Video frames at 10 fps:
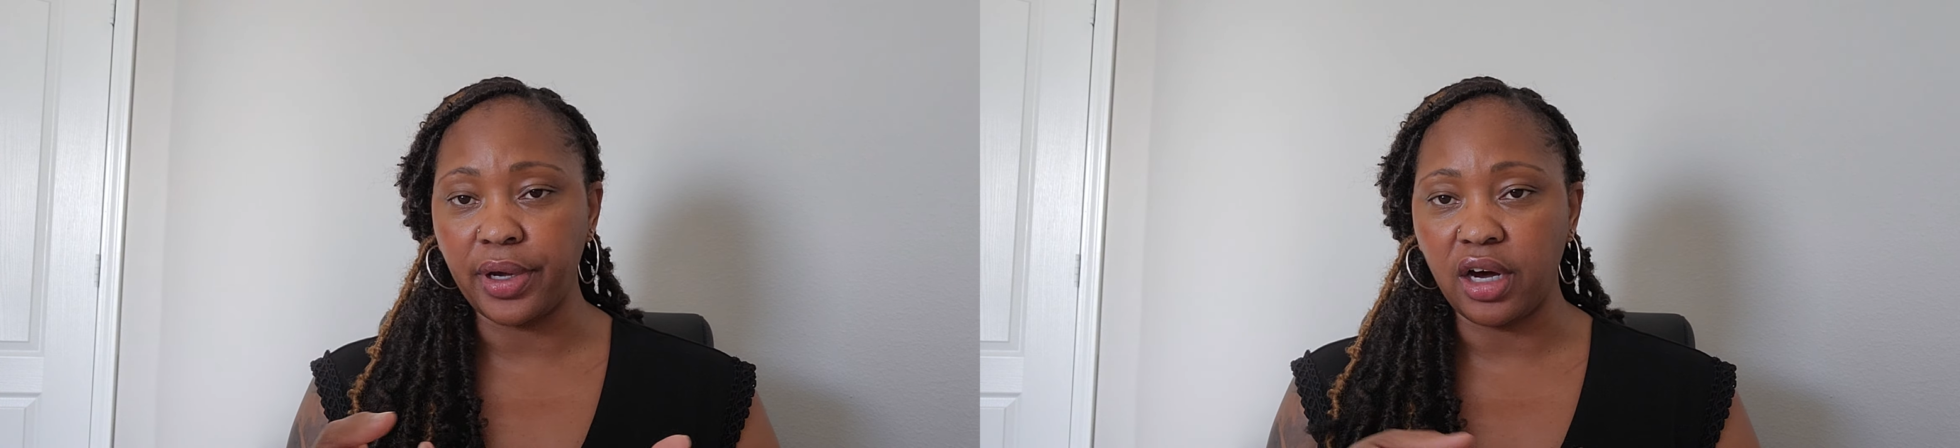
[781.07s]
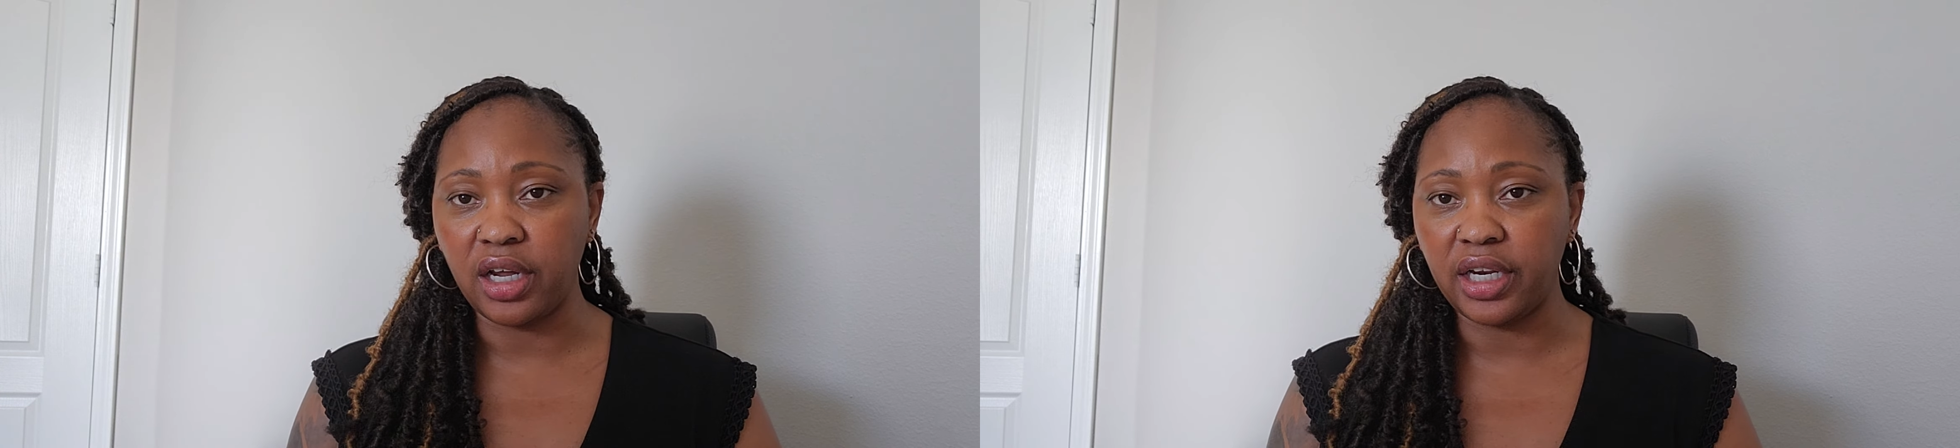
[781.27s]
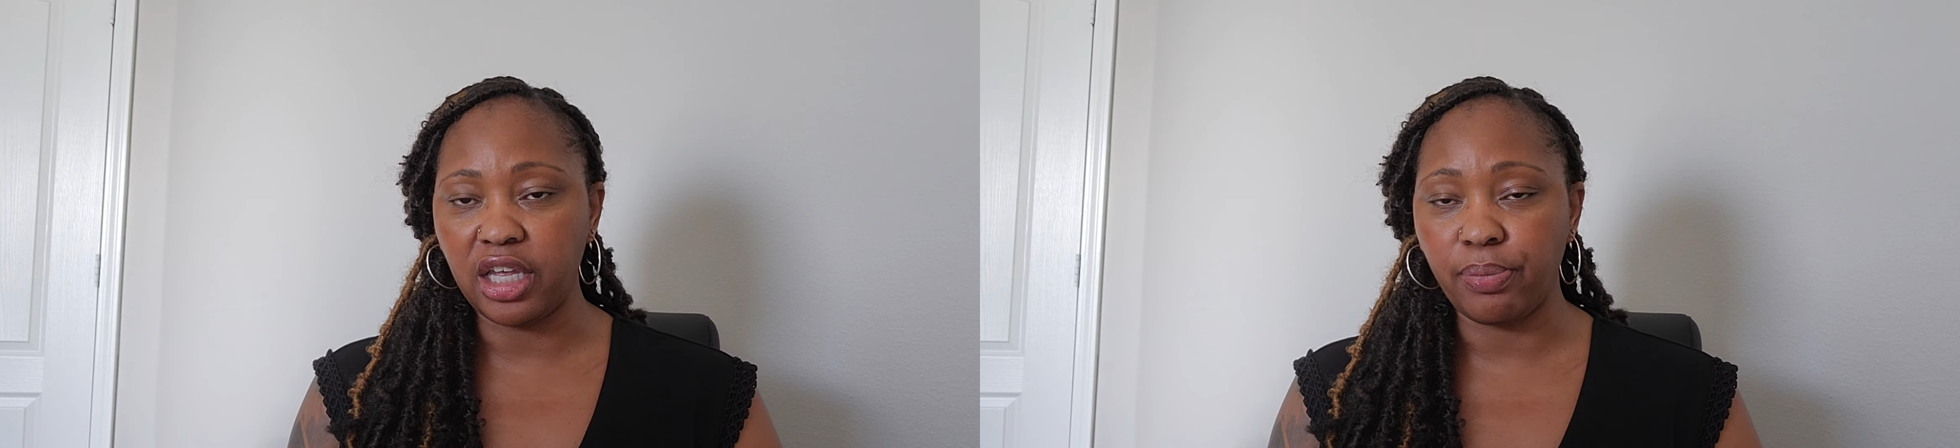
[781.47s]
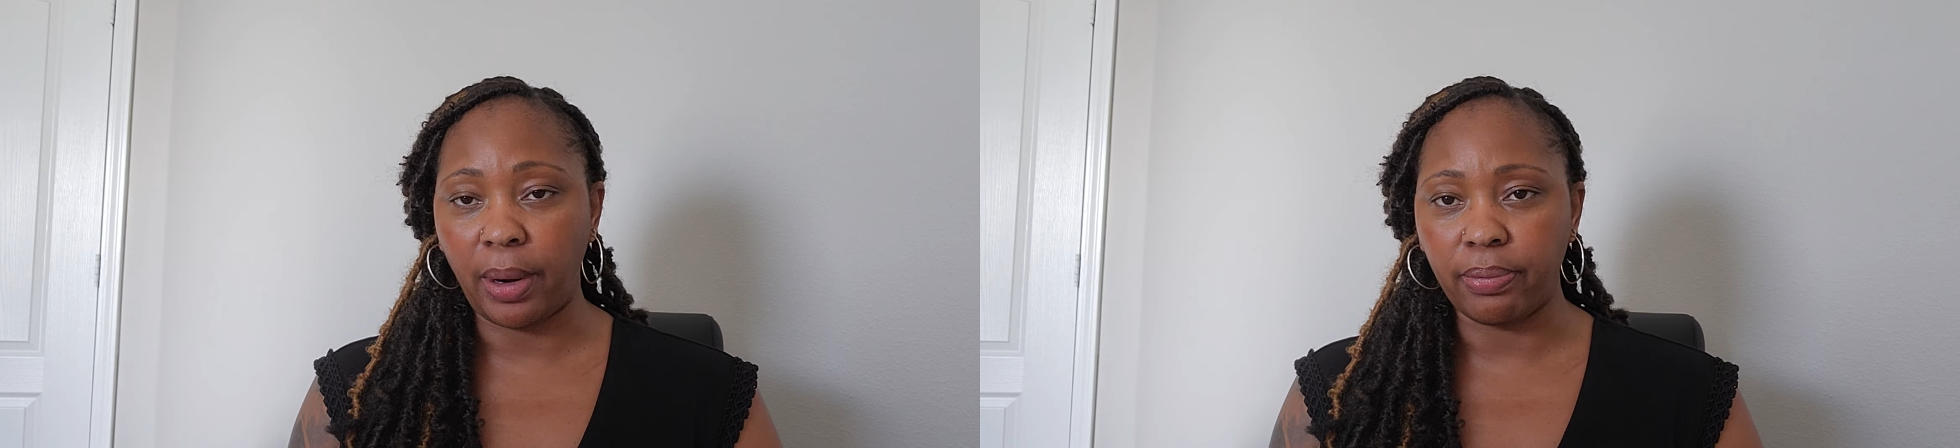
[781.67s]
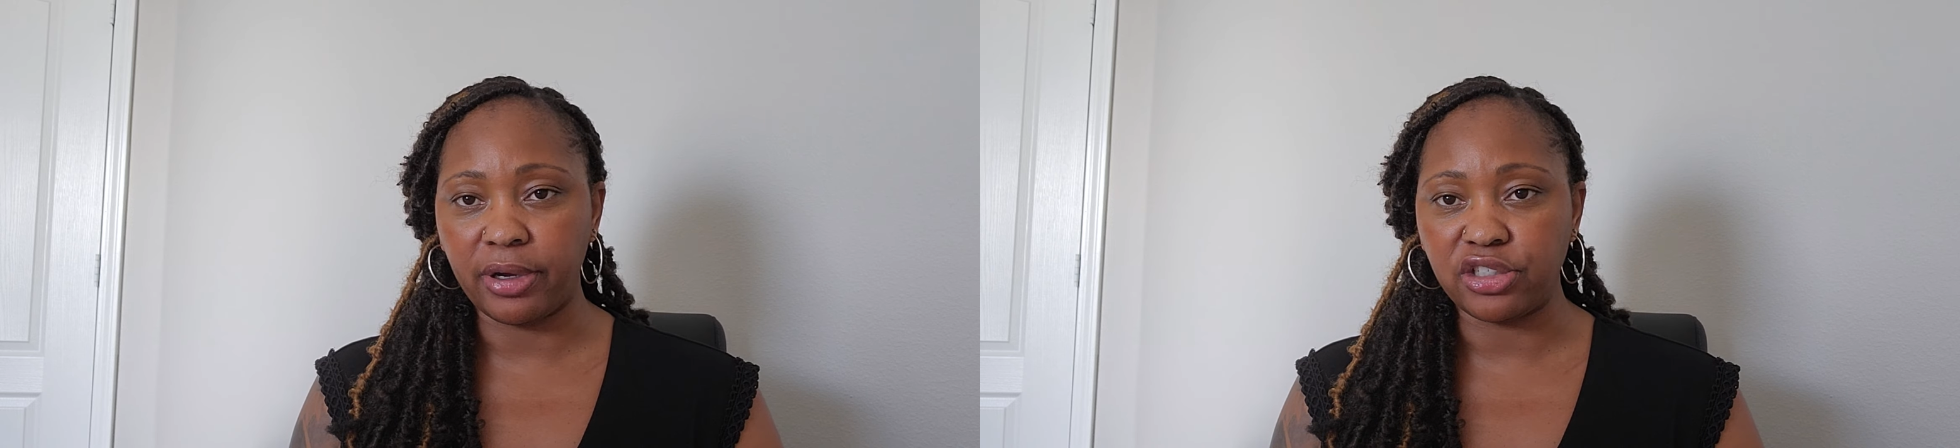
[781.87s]
on in
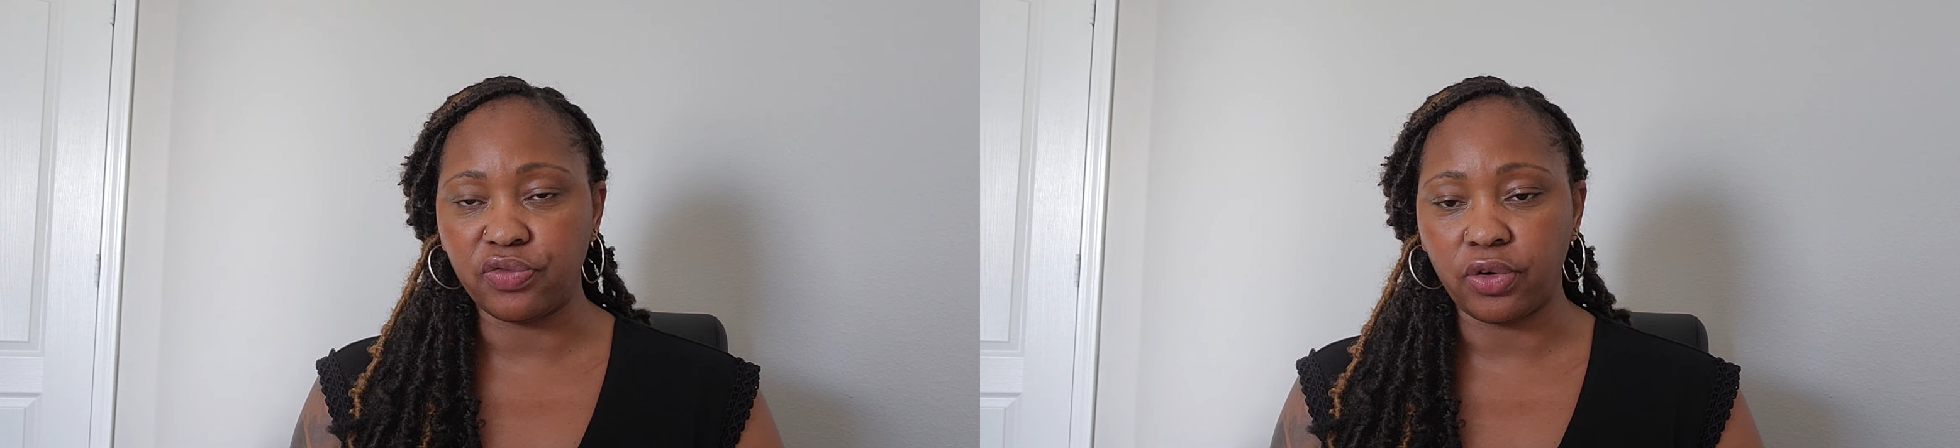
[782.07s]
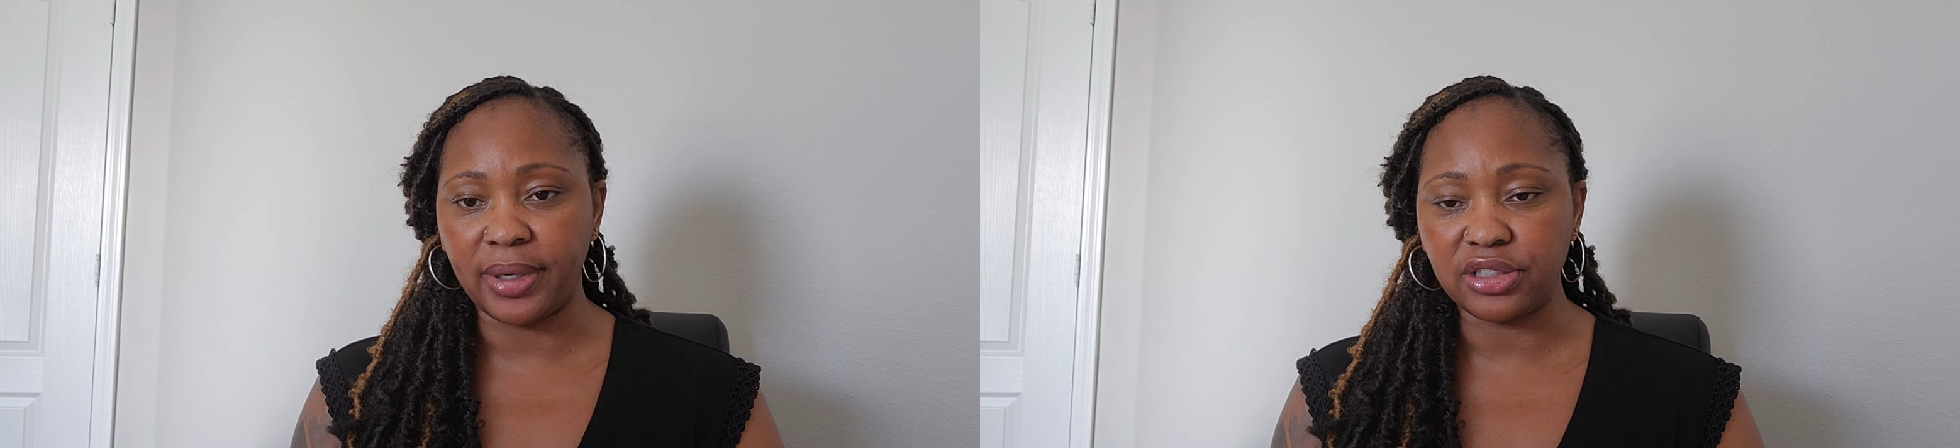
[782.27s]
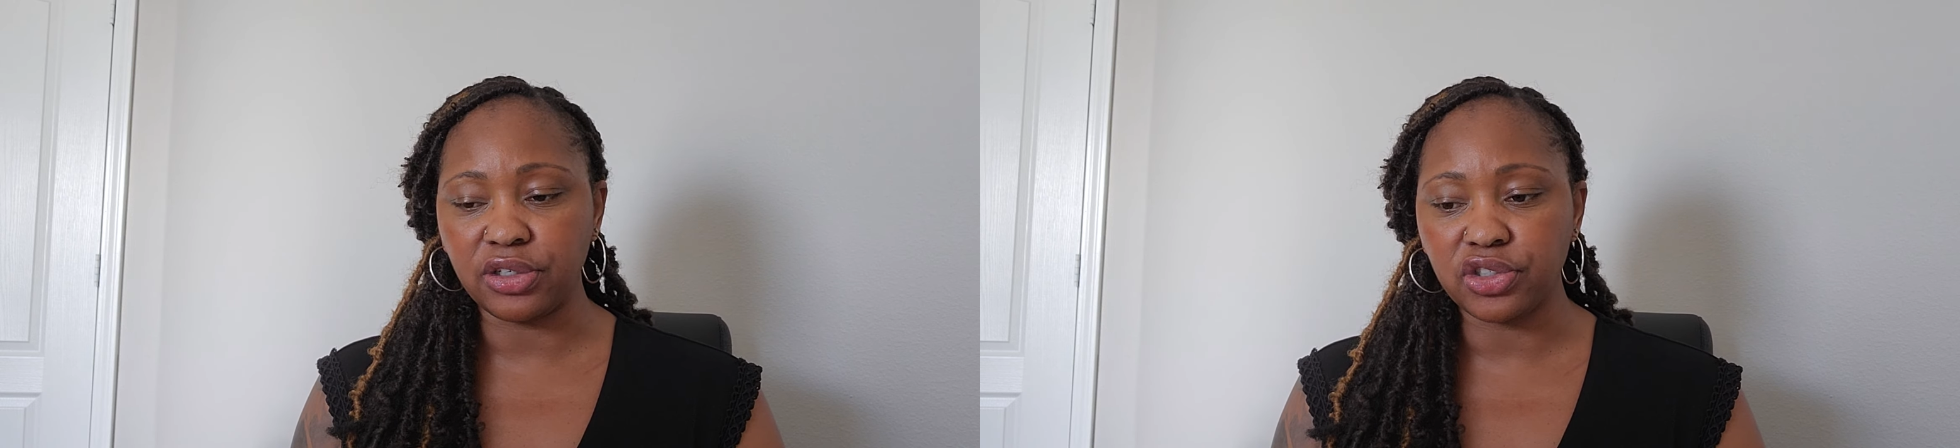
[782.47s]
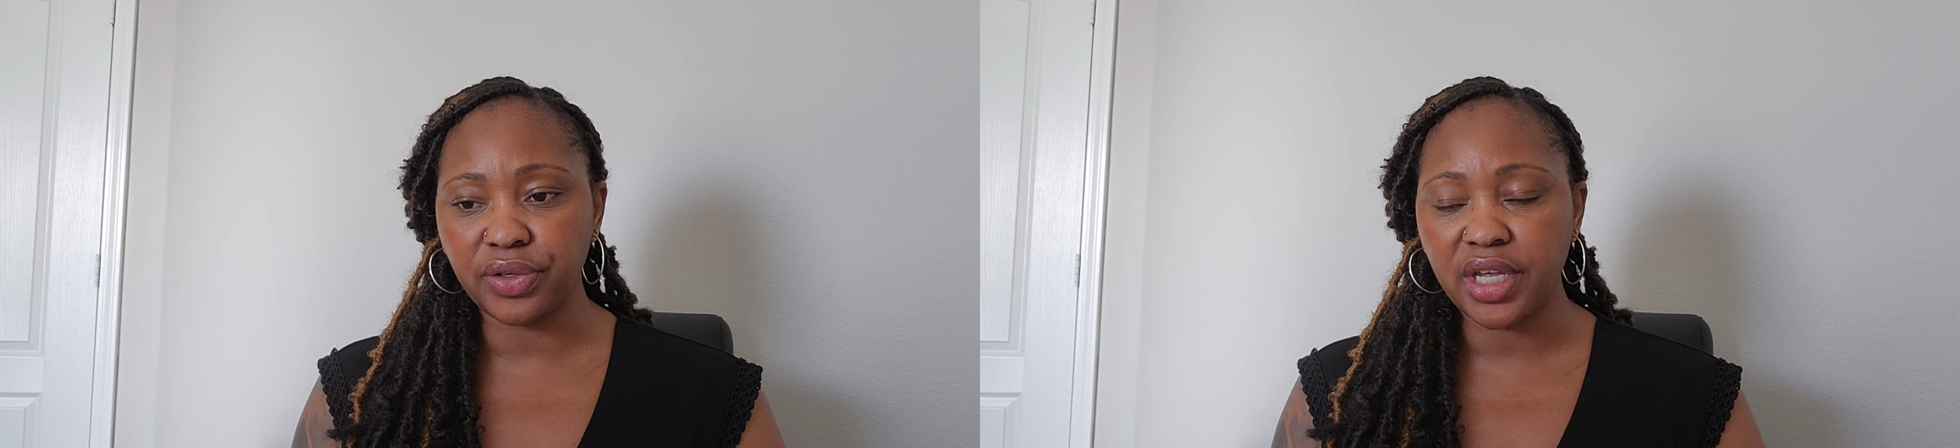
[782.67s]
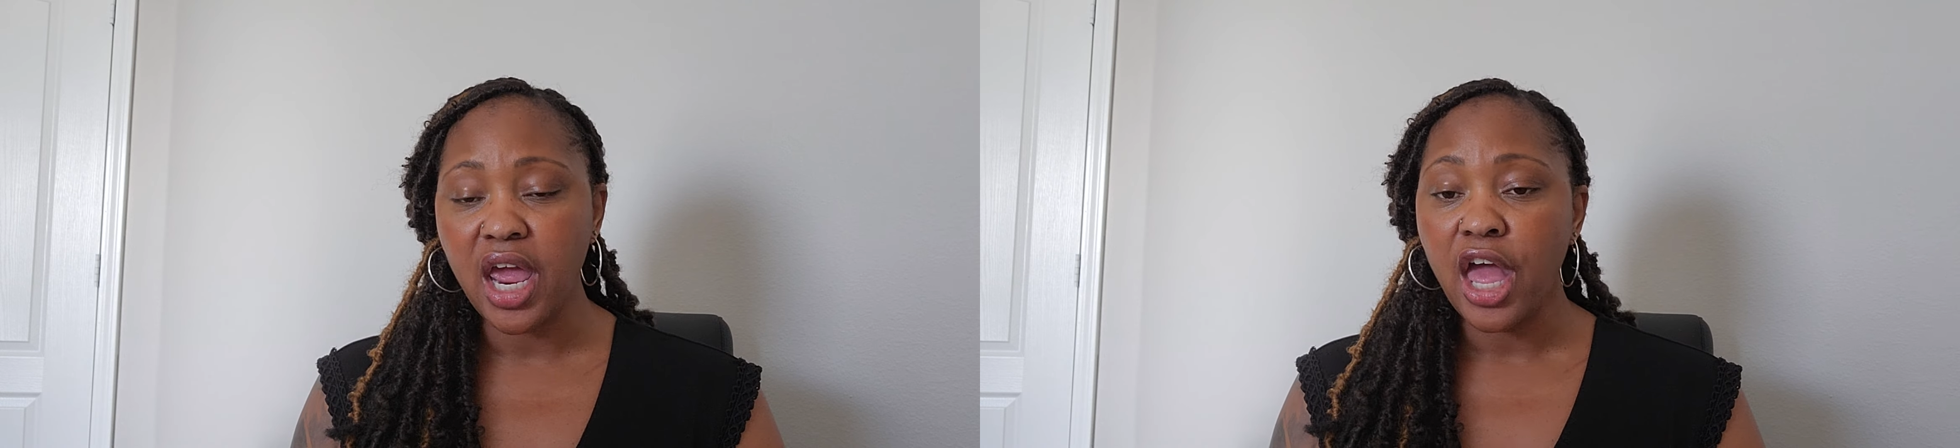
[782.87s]
preparation for my
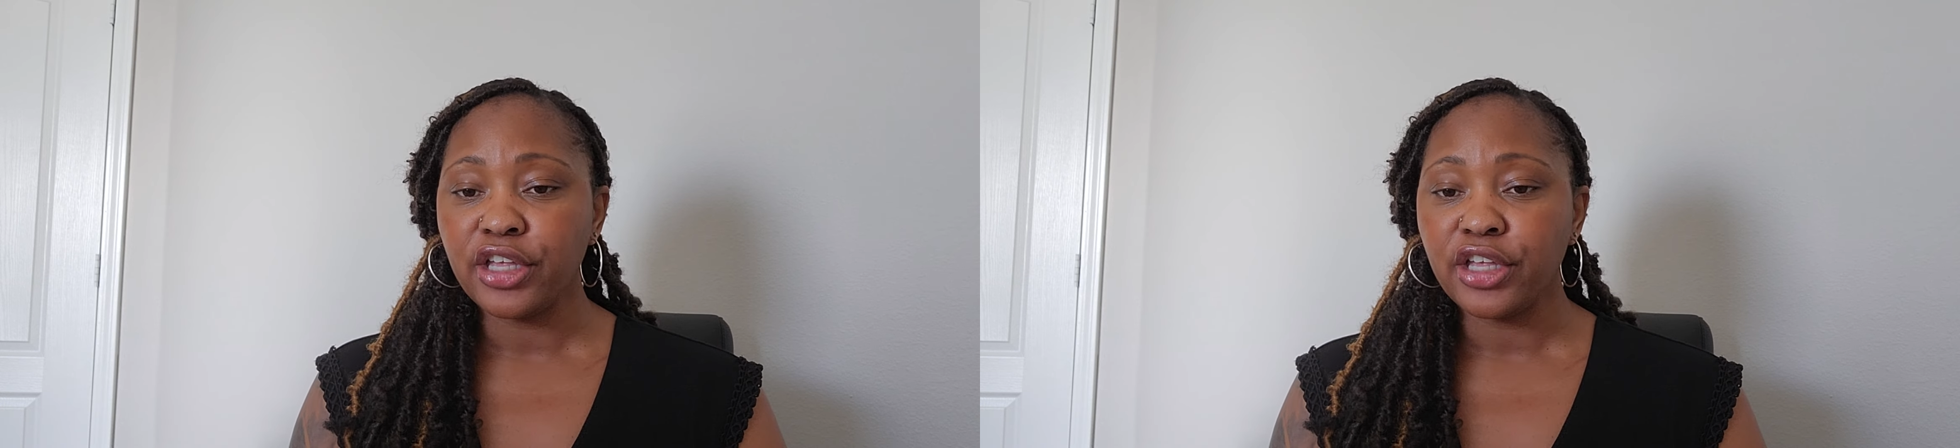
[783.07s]
surgery.